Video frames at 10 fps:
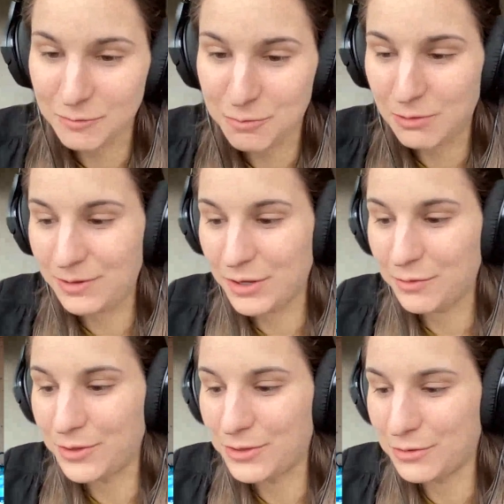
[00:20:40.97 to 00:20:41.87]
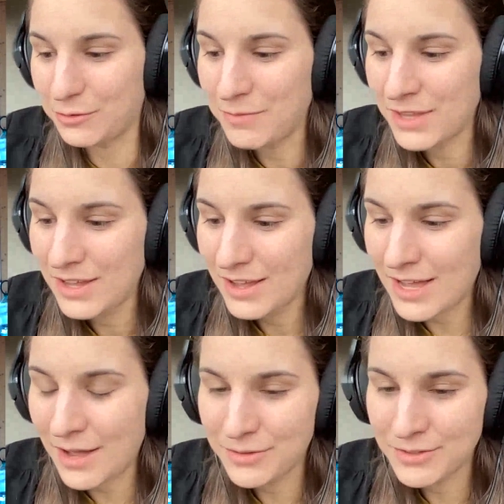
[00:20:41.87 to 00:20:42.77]
You probably don't want to
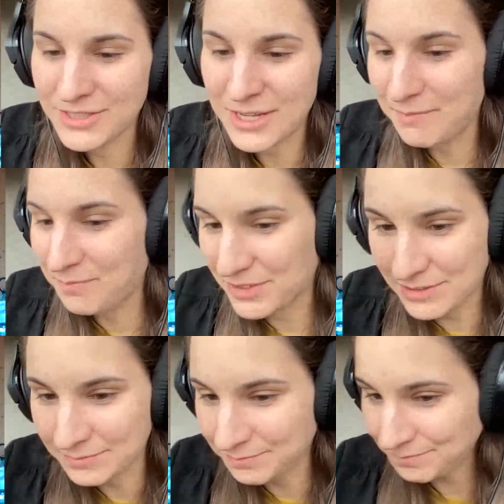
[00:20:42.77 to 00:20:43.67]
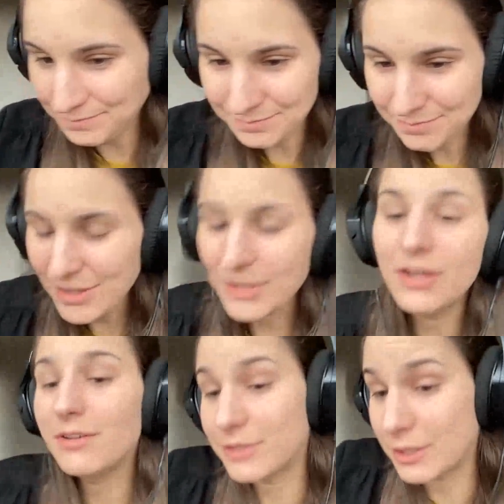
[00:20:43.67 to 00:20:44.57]
count on some.
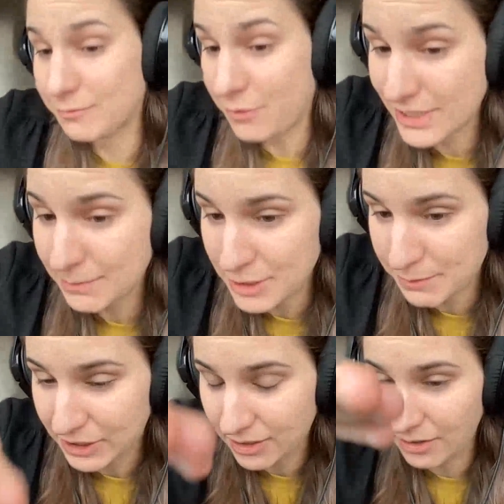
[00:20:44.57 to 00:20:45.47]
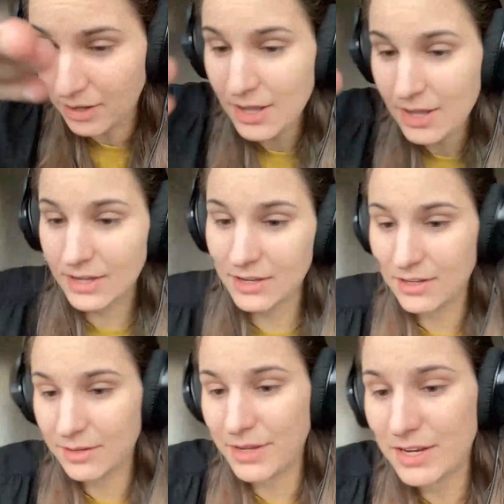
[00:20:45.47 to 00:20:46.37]
So for example, Space Shuttle,
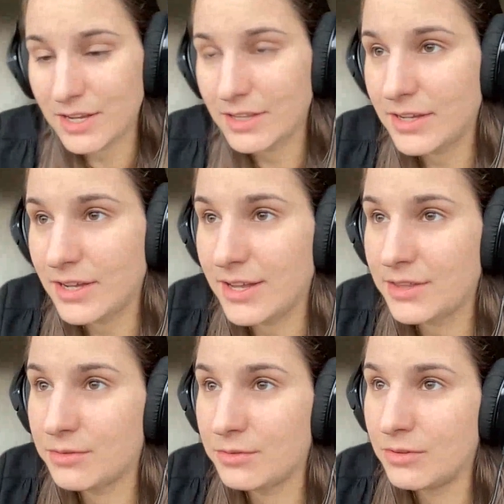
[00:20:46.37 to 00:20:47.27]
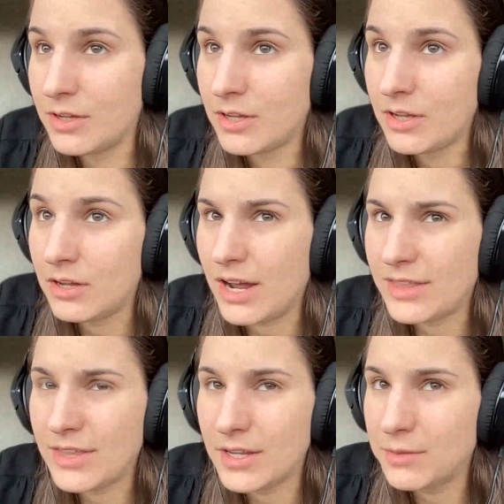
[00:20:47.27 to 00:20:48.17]
in the beginning, they had to,
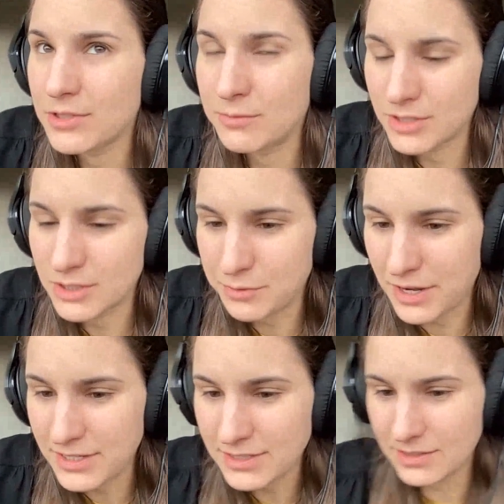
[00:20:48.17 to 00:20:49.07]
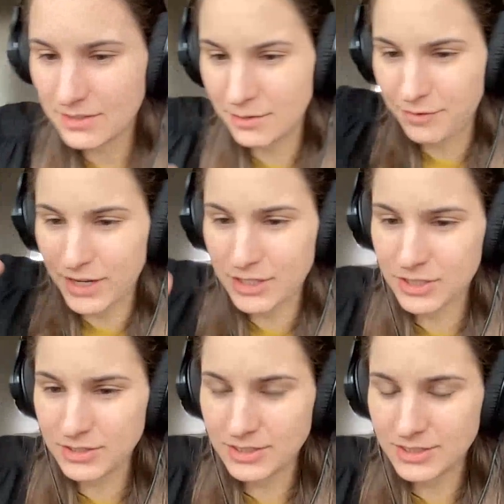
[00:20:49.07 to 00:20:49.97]
I think it was almost twice the
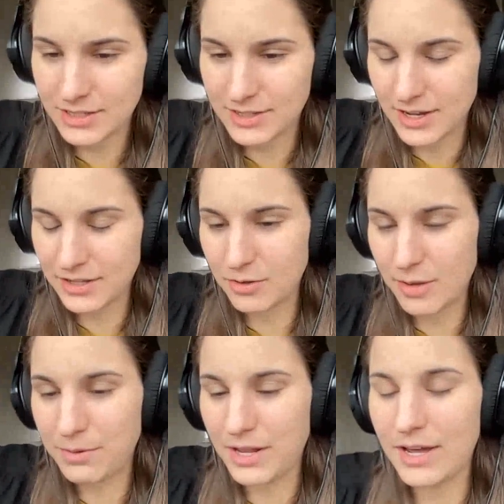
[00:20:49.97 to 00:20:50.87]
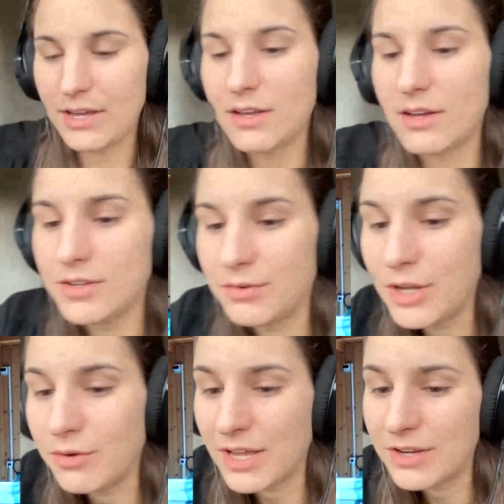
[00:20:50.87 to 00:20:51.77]
deflections that they had to apply
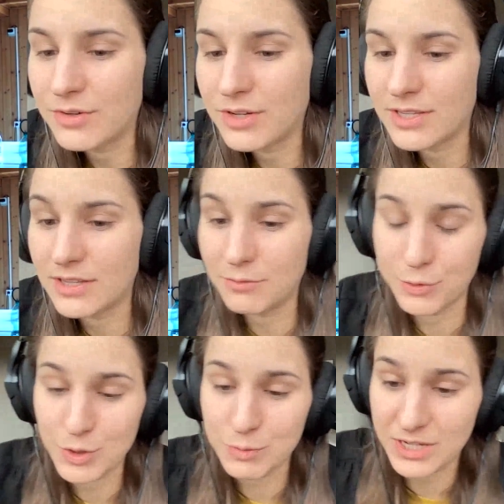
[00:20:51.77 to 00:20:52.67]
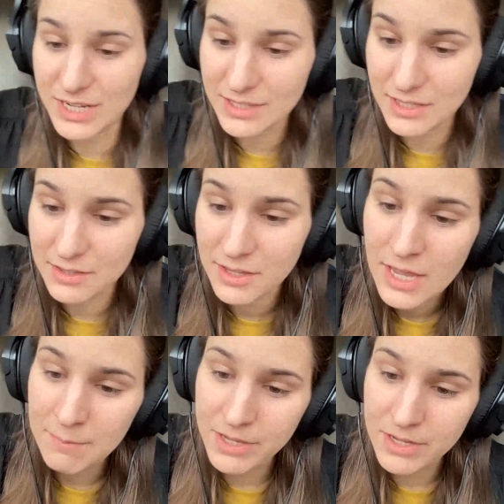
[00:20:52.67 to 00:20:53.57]
during re-entry than what was predicted
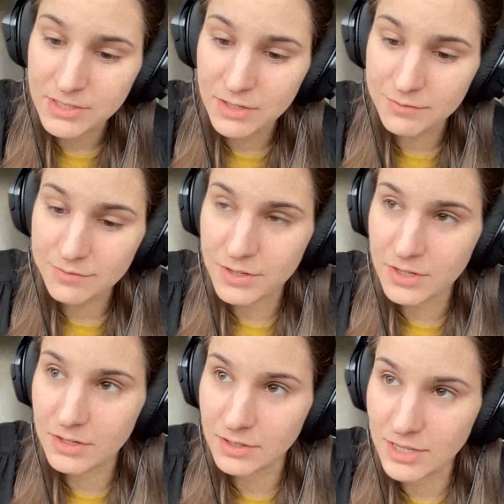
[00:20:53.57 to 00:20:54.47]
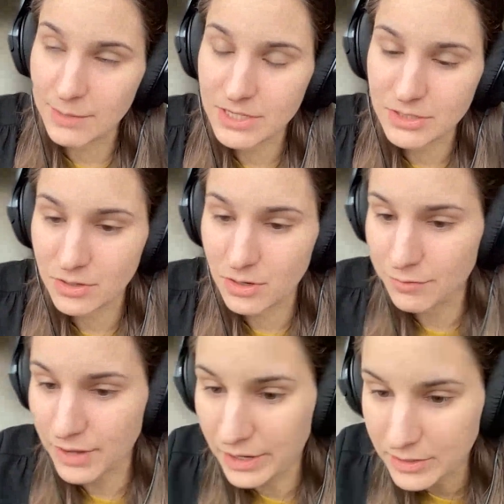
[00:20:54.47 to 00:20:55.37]
because of chemistry
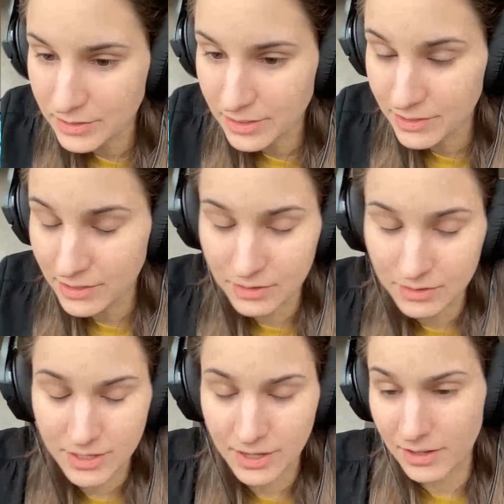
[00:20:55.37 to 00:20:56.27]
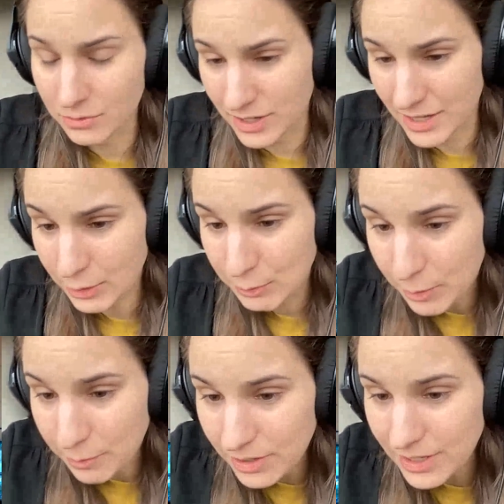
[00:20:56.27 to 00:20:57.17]
of air that they did not take into
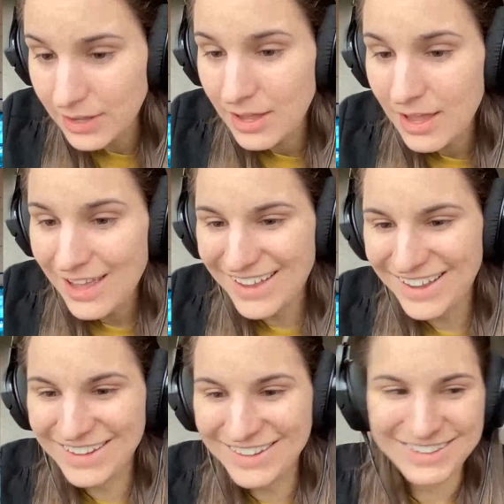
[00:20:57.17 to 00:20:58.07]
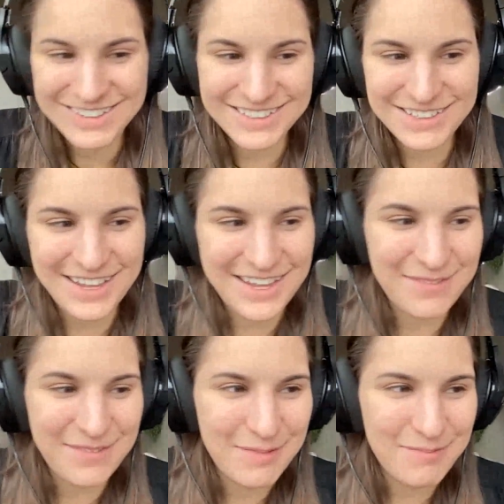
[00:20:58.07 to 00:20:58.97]
account properly. And just like
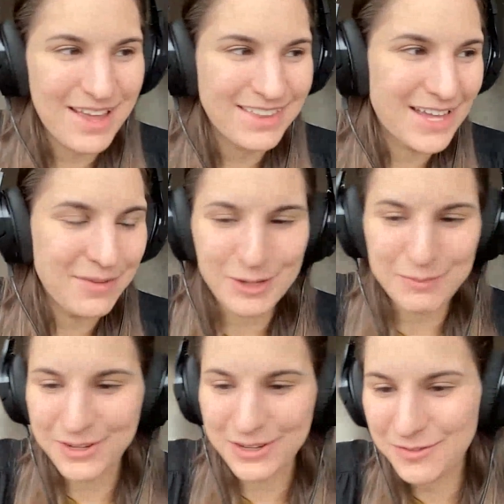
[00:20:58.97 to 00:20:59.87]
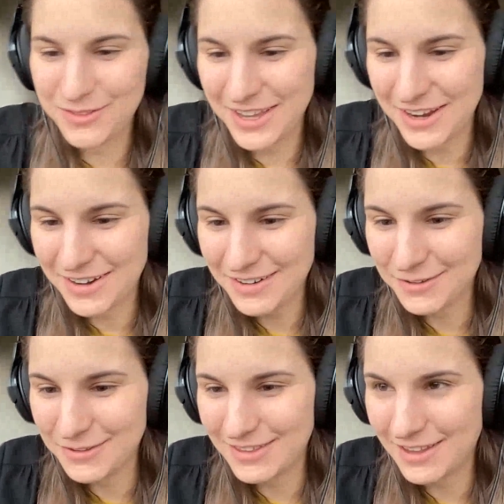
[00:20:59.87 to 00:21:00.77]
having a bad chemical model of the
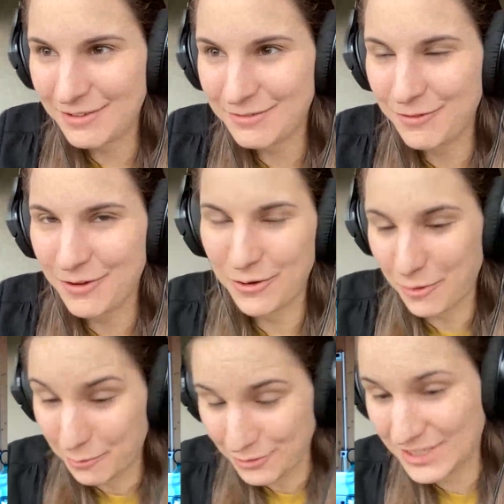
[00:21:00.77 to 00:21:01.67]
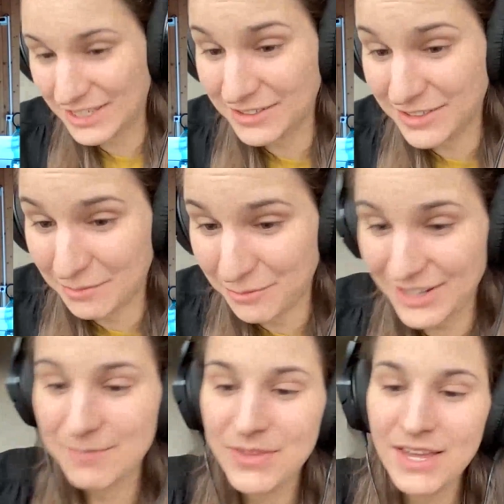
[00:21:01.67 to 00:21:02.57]
air could have almost killed them,
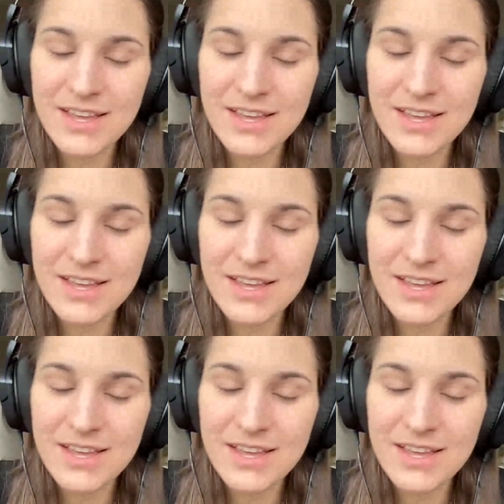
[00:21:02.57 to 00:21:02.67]
right?